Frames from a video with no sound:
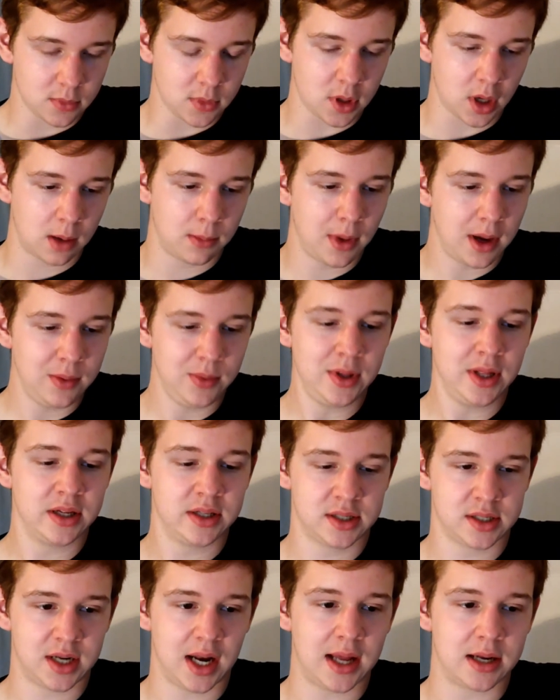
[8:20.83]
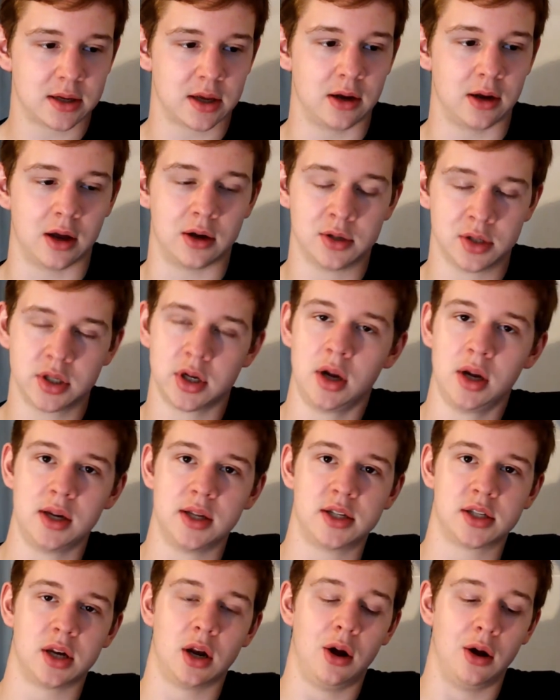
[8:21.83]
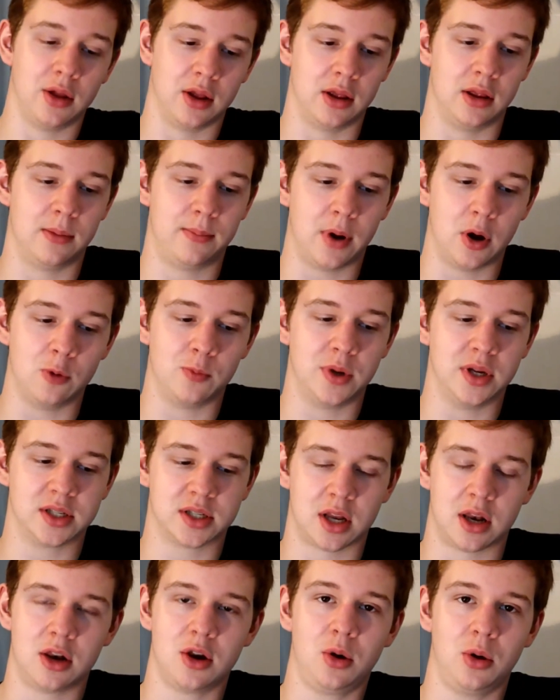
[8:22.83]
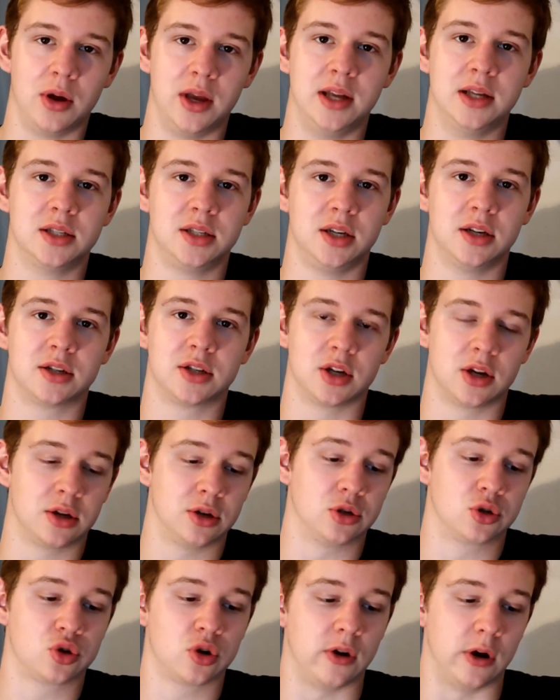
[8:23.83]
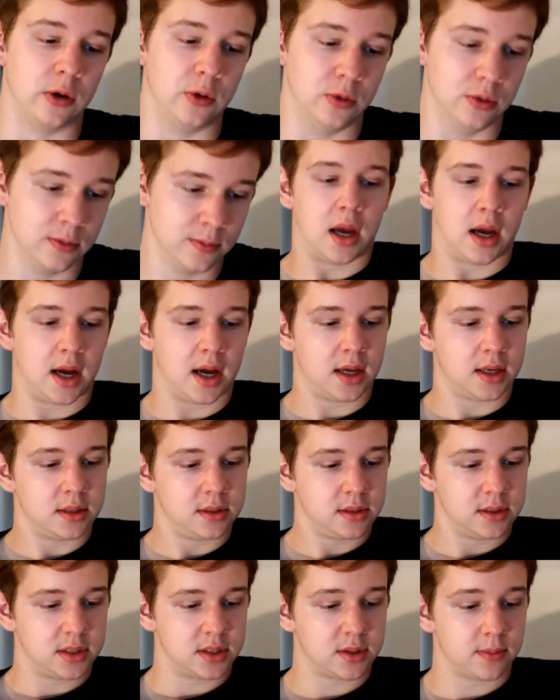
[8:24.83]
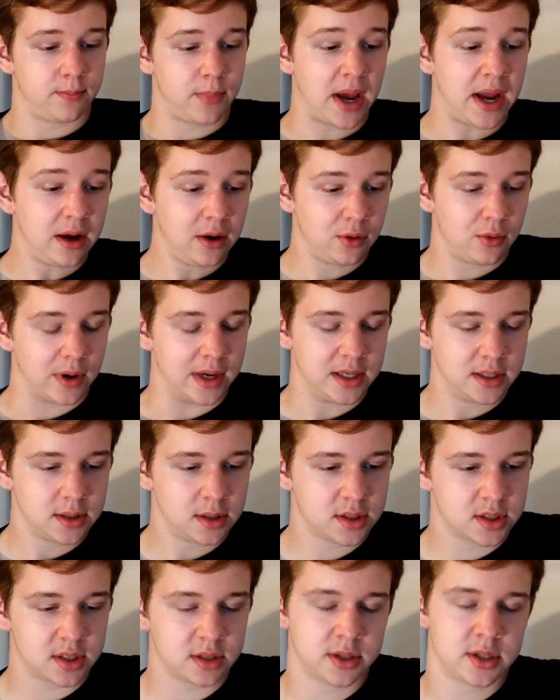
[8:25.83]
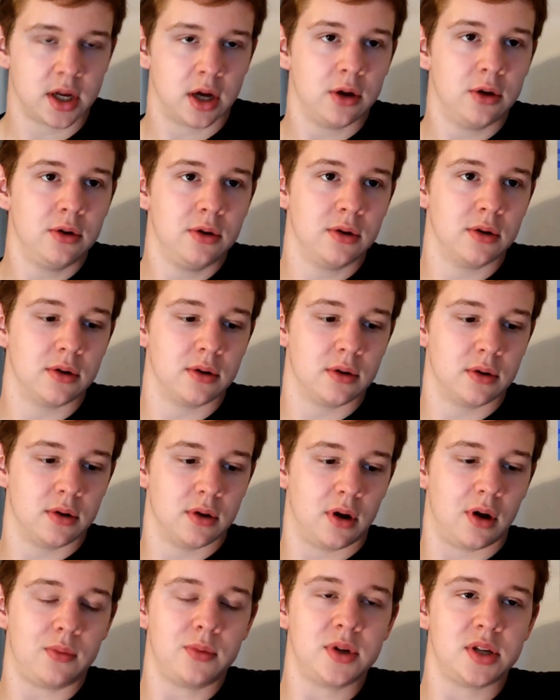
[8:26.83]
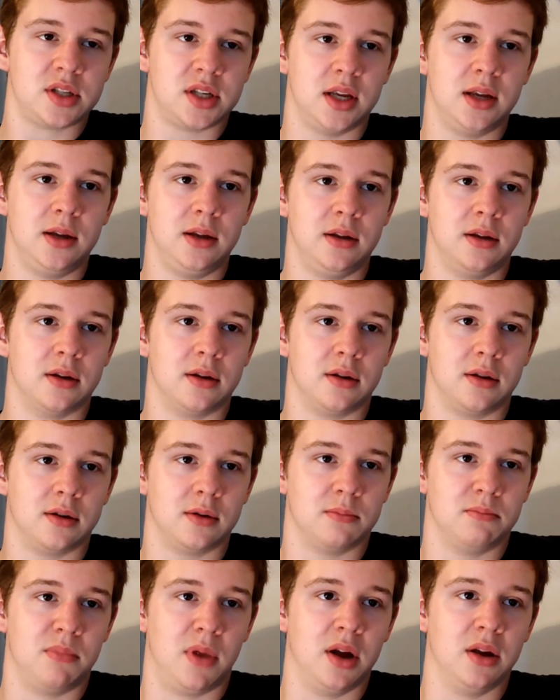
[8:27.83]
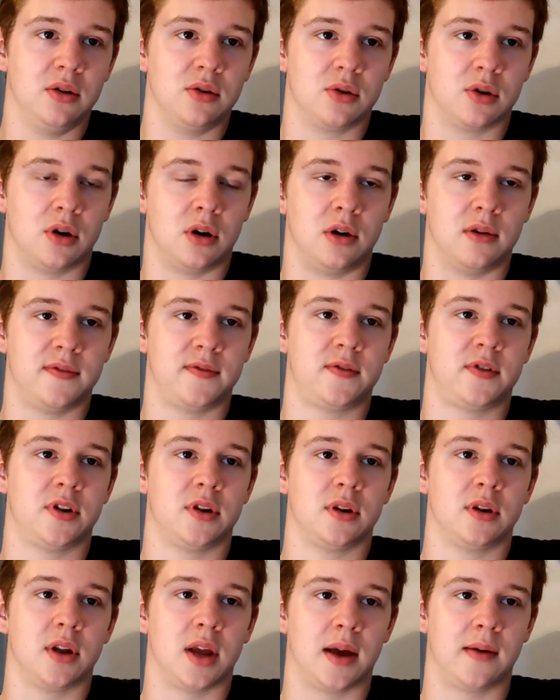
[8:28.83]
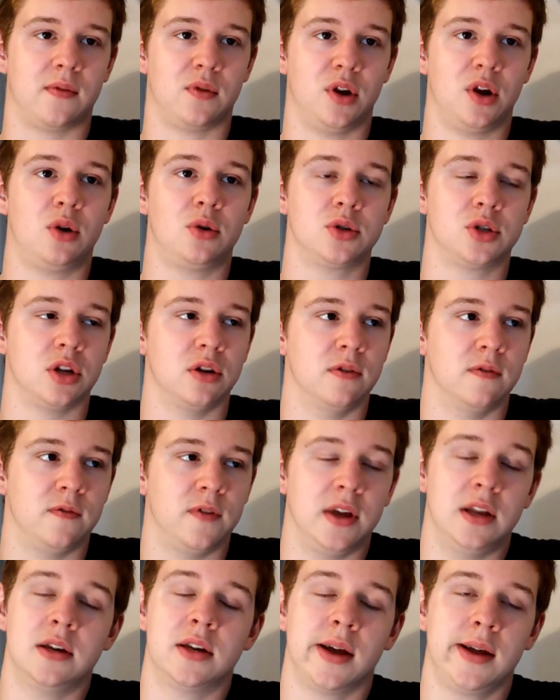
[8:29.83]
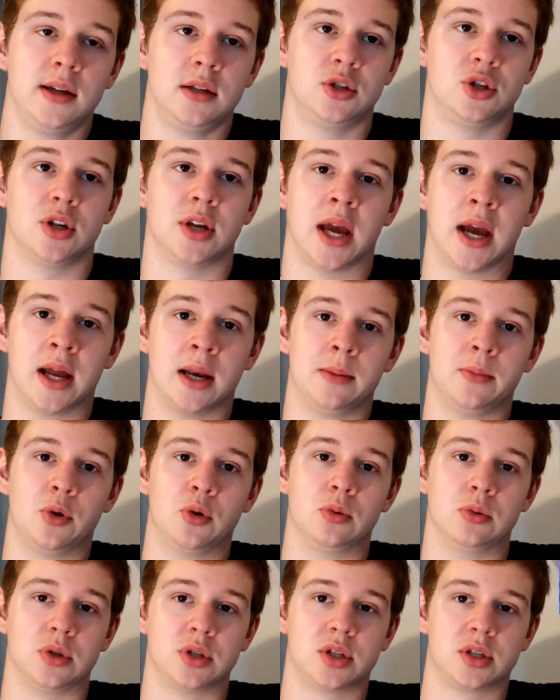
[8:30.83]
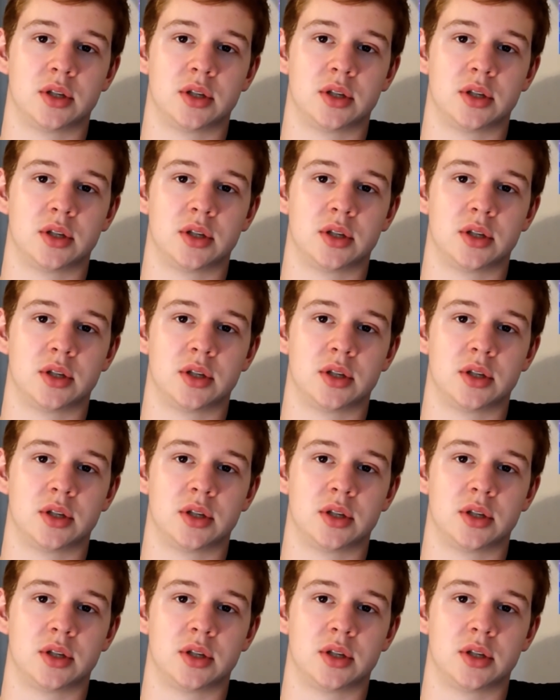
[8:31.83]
Maybe the sled can go slightly slower than the boat, but it's a lot easier to control. And penguins, so obviously Minecraft have a lot of endangered animals